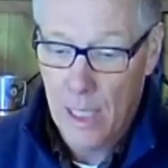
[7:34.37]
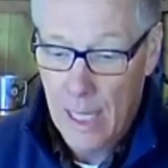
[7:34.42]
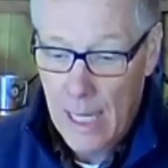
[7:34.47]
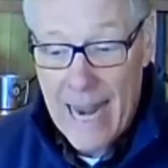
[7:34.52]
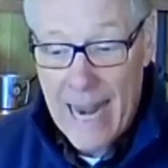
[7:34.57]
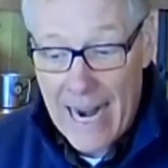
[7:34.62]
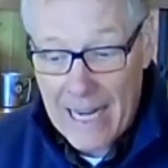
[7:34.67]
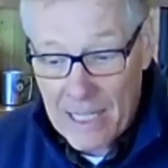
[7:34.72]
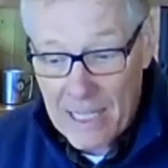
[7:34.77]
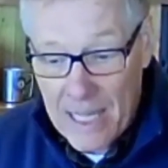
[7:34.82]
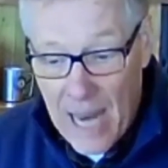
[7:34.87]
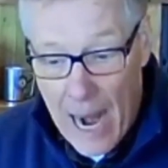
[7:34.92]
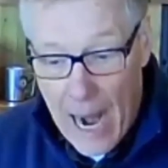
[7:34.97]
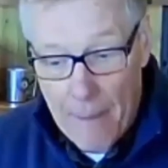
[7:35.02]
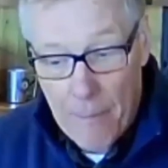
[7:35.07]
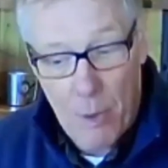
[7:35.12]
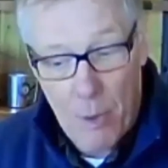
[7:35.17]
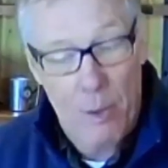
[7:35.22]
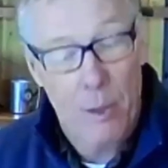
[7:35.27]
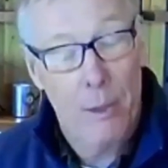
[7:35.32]
Next
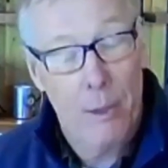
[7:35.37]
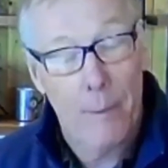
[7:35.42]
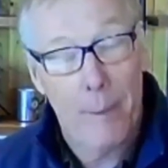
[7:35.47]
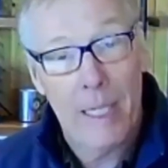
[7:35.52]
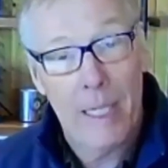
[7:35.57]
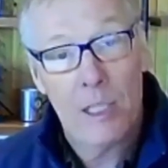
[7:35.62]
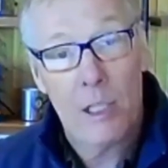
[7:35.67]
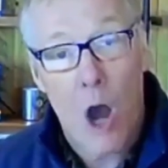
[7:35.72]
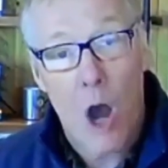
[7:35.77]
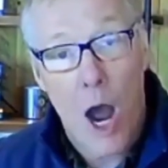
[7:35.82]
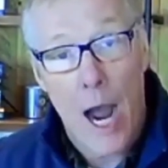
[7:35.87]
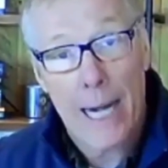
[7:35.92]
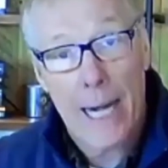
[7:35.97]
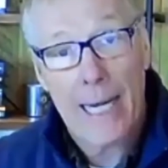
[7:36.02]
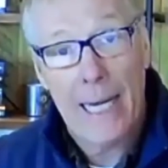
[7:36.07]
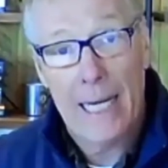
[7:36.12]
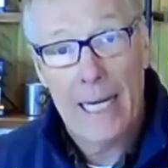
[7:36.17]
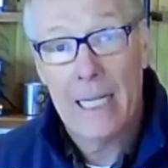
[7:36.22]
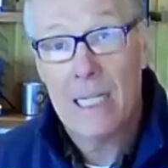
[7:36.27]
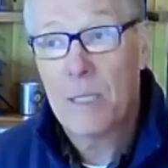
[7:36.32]
time, we're going to be
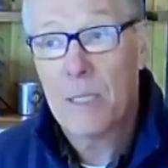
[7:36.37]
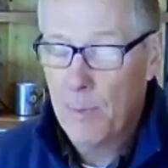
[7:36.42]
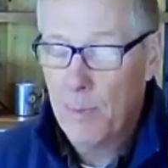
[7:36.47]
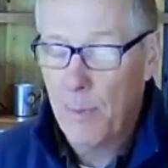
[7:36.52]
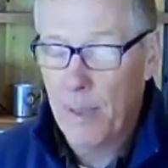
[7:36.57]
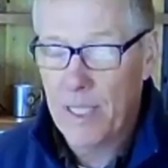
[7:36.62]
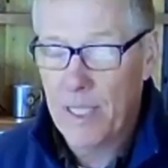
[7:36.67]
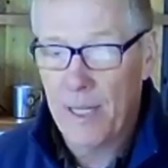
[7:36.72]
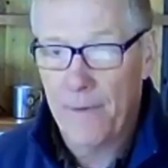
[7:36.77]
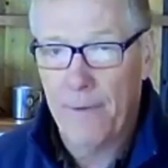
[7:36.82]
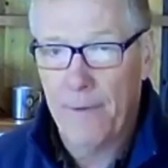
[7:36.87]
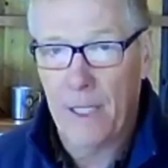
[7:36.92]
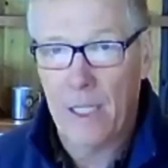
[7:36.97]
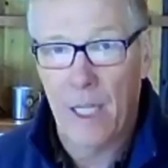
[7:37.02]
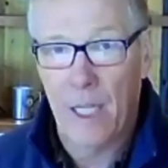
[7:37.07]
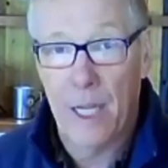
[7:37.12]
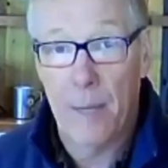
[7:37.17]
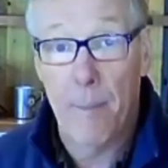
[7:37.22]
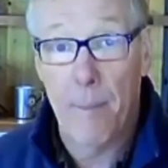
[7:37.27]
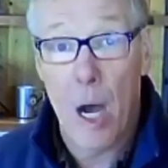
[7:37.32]
talking
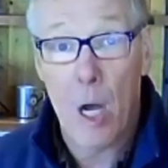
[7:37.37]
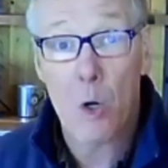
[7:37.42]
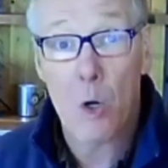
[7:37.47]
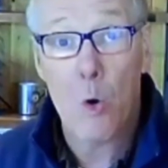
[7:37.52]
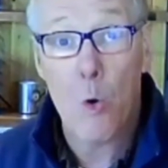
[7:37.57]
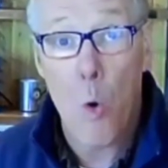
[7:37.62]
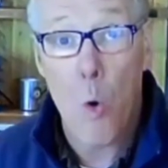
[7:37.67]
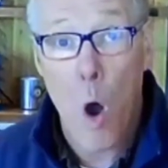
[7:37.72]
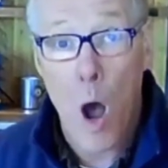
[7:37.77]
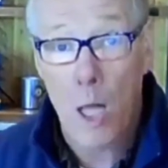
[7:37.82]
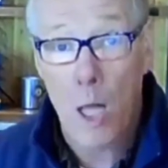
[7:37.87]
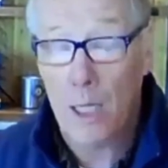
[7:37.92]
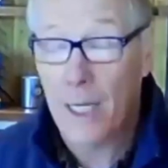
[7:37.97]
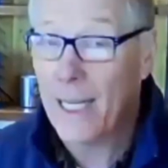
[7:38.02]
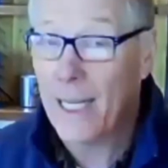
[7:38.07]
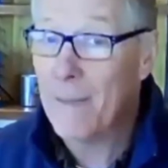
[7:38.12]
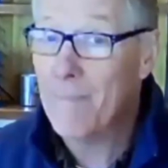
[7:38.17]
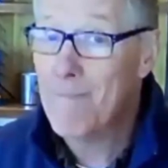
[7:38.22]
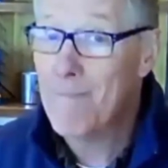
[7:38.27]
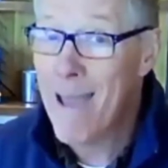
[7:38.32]
specifically about
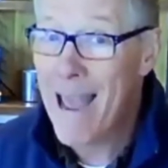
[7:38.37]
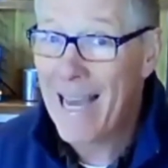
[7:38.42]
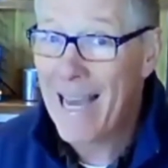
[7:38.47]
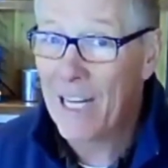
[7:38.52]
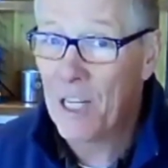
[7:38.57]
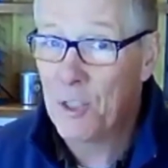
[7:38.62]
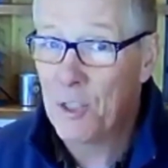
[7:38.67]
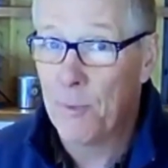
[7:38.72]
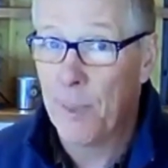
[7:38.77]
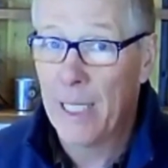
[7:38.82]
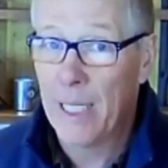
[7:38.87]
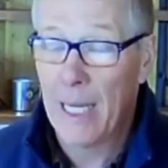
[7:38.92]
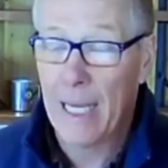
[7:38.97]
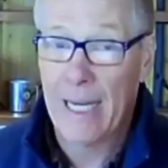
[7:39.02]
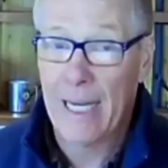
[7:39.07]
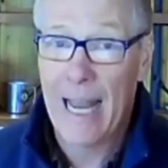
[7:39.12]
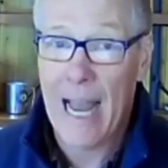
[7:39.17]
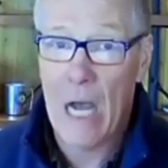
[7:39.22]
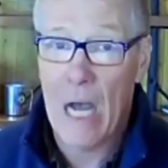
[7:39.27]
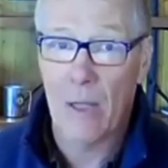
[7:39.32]
quality management
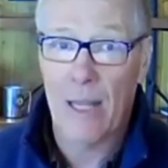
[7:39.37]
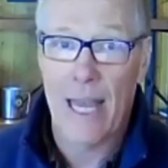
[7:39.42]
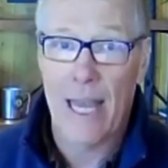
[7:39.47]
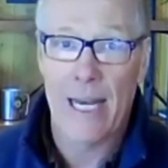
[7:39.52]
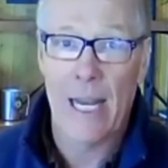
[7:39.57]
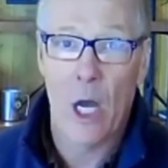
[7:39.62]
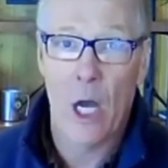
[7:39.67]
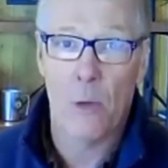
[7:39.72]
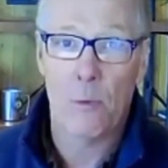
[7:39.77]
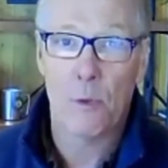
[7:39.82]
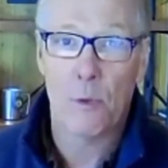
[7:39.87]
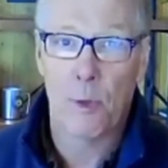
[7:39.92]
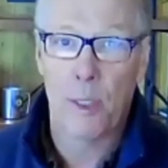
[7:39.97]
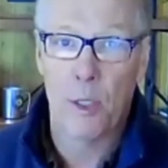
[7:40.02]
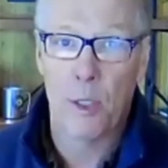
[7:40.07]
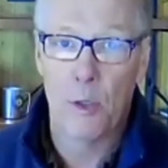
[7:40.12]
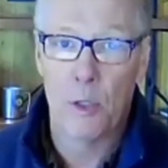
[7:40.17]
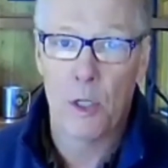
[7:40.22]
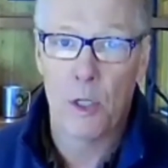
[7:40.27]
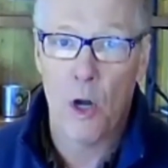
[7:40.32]
and how that helps
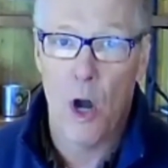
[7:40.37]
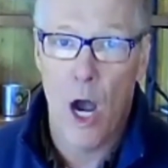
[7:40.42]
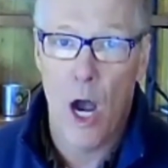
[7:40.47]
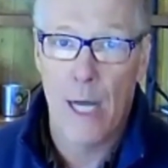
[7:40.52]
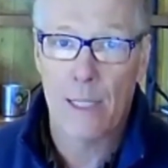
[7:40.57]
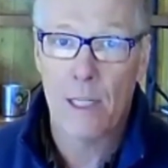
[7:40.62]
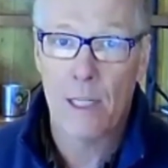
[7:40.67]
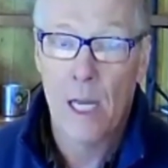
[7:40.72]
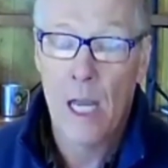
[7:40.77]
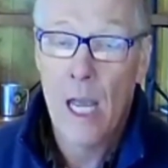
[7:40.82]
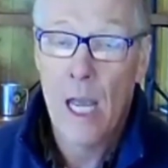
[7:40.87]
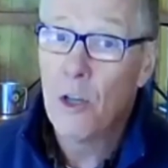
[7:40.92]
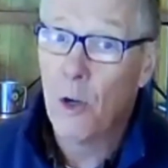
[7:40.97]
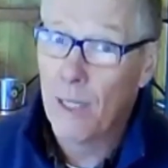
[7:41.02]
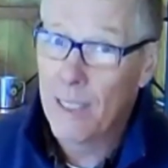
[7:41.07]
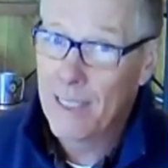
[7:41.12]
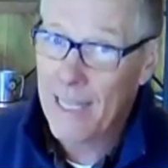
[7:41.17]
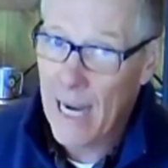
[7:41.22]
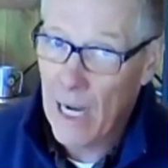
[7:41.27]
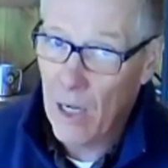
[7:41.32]
reduce costs. So
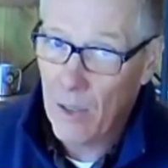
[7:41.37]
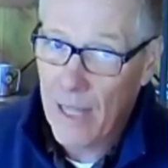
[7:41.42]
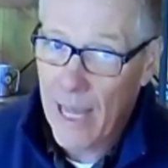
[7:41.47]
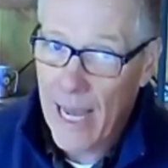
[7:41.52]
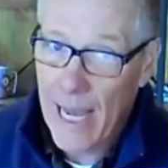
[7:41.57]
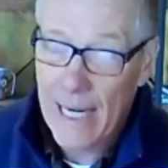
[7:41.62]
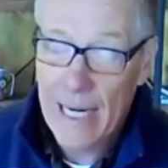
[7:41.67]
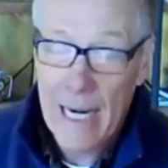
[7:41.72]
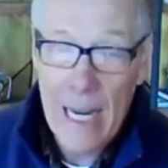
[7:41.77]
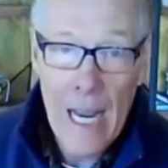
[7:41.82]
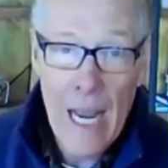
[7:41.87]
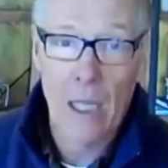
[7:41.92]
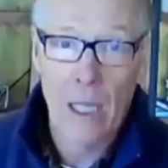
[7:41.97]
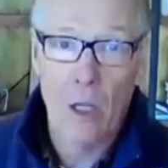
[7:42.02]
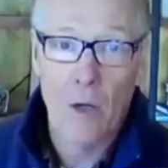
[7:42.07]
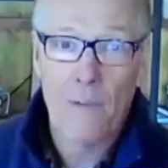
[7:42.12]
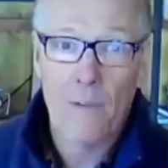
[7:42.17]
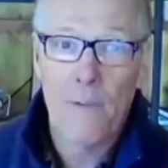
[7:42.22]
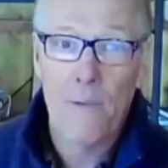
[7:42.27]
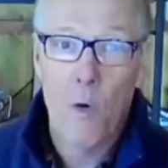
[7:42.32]
until then, I
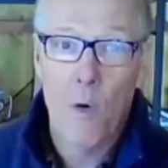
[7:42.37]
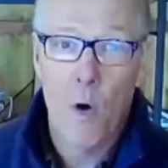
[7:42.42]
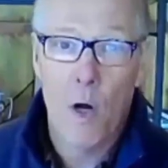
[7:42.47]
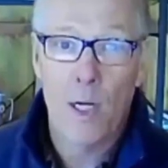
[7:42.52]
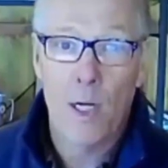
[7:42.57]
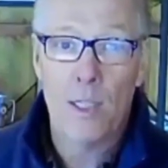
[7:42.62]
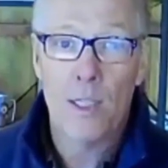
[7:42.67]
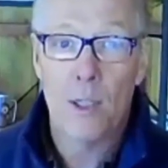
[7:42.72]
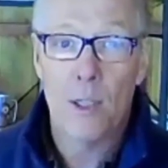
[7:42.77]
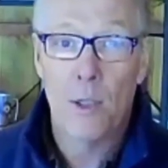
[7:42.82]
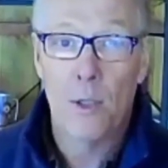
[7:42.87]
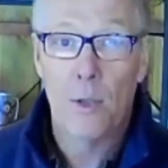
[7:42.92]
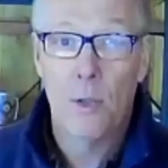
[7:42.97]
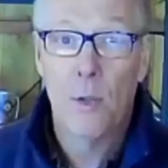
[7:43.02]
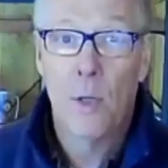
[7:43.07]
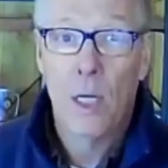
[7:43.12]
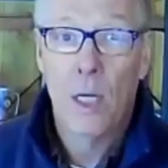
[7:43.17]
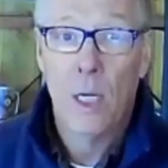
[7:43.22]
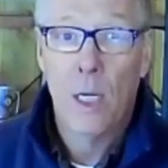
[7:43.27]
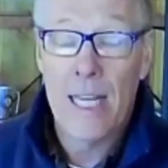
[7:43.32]
look forward
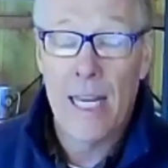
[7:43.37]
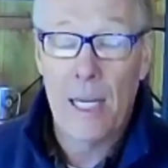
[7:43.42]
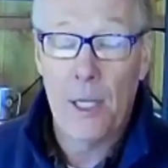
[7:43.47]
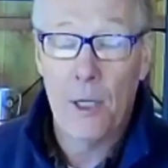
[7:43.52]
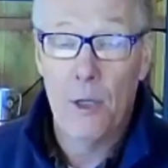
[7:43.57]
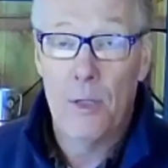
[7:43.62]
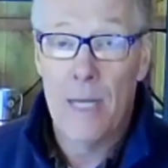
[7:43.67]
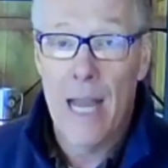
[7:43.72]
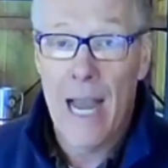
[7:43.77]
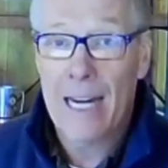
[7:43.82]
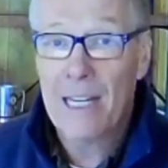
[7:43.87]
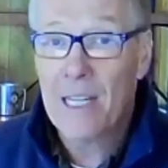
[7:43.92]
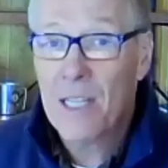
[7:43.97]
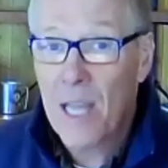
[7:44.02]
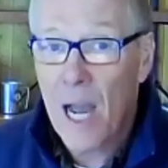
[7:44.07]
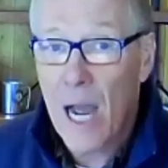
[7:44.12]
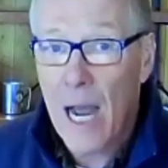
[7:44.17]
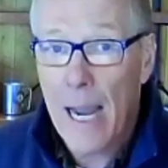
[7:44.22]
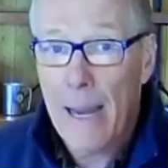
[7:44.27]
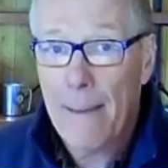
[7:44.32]
to seeing you next
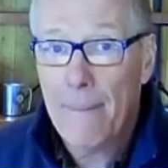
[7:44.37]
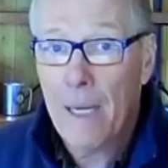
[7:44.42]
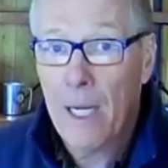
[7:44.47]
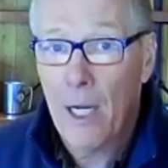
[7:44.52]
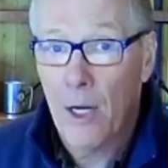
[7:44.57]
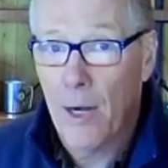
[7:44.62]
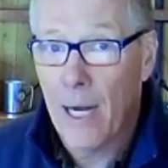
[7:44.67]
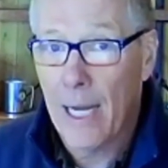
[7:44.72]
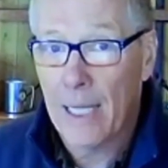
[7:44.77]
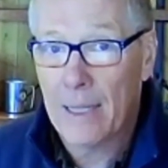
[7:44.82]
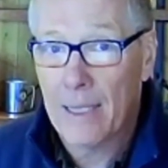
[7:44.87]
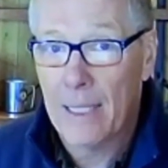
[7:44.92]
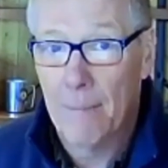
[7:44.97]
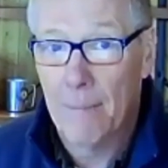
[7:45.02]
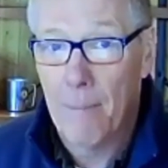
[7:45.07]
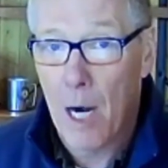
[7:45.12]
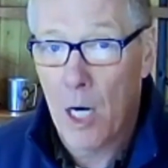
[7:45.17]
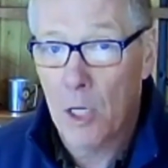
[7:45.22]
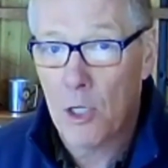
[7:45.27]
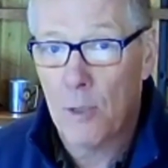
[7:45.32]
time here at the
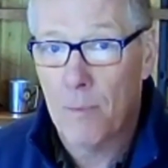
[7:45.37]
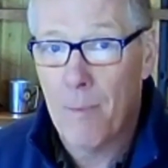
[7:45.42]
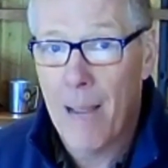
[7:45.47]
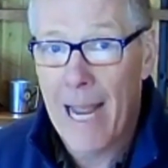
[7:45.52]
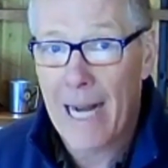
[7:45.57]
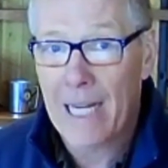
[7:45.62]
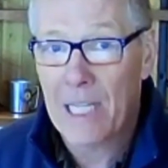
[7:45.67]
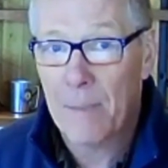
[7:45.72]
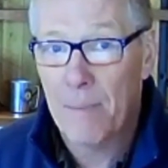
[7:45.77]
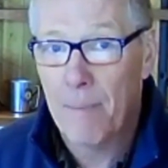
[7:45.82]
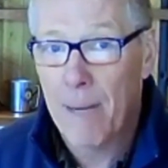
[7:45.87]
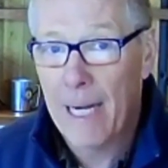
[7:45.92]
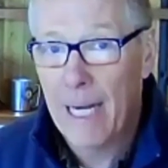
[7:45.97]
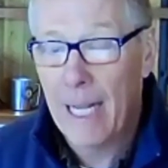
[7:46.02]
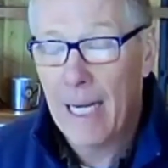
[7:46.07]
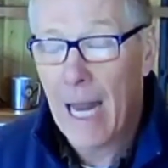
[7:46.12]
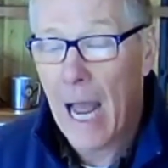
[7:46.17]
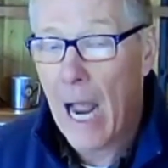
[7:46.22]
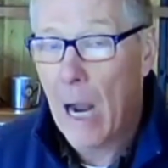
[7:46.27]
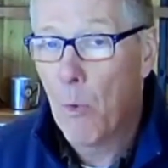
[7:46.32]
Margin Max
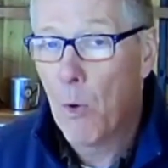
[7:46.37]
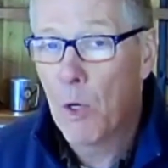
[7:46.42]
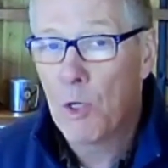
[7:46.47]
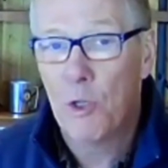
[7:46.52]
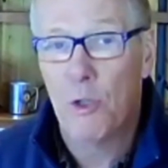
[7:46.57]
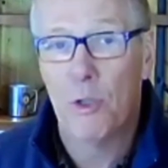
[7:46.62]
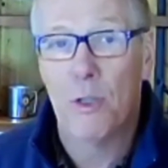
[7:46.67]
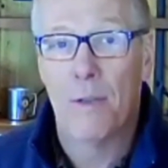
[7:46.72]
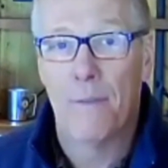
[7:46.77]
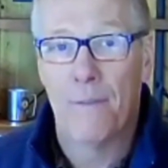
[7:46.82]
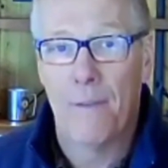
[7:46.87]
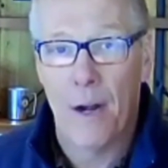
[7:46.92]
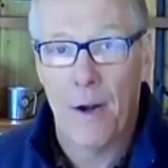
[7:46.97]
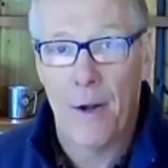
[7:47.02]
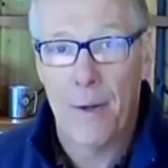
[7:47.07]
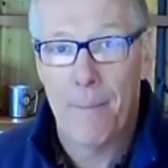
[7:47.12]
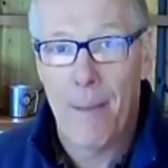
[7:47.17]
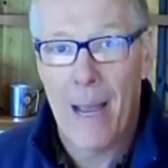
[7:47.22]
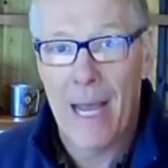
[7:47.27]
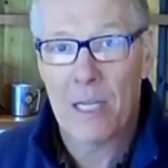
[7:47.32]
Minute. I wish you the
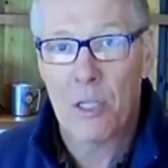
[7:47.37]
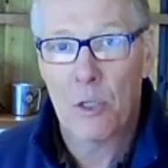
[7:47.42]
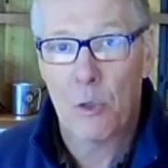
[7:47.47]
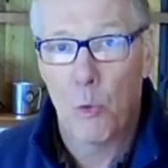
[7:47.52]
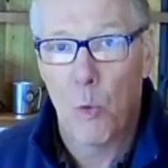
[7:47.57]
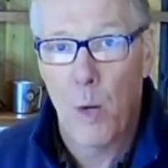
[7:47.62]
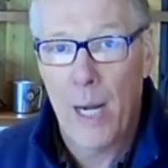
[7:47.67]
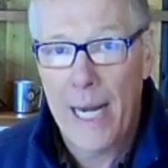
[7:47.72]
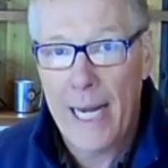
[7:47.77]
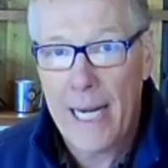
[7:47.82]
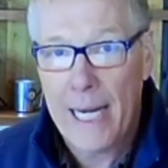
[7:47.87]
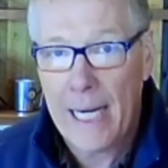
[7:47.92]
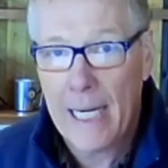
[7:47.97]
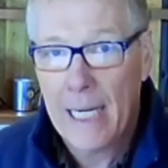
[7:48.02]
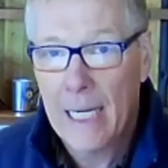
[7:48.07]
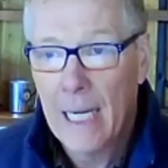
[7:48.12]
very best week.